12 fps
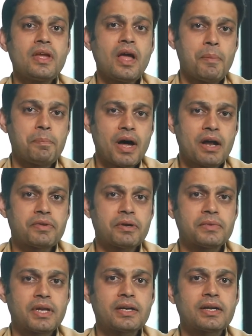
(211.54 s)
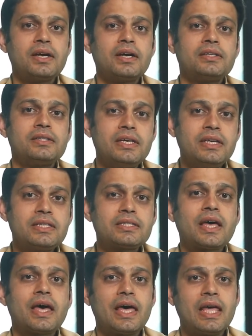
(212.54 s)
Apart from that, these
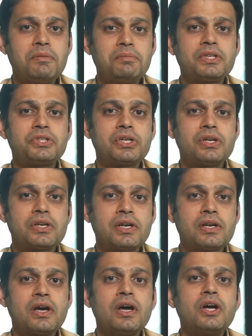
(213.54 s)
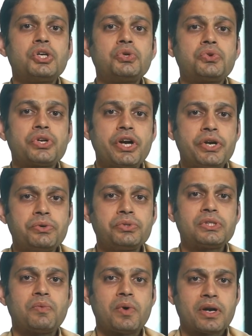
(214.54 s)
help the children to reduce
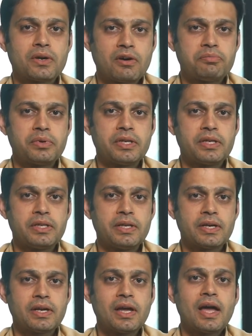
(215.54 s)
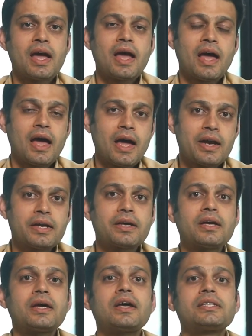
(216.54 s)
the work of breathing and
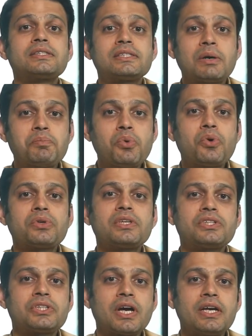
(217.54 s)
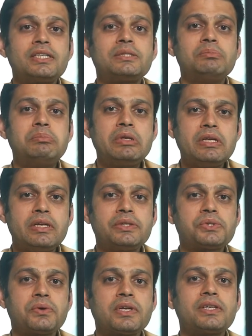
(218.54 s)
support the child's breathing,
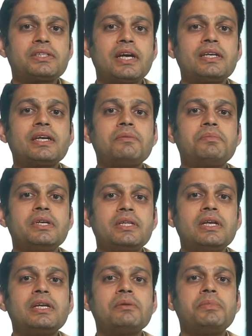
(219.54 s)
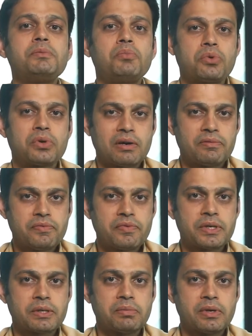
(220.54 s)
so that child can breathe a little bit more
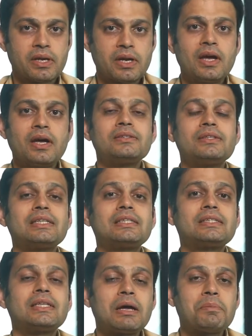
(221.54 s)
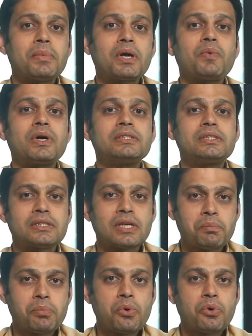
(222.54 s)
comfortably. That's the number one
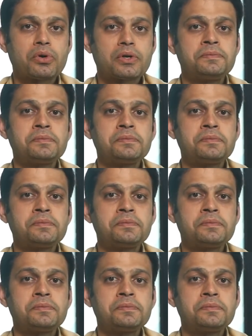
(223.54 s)
support.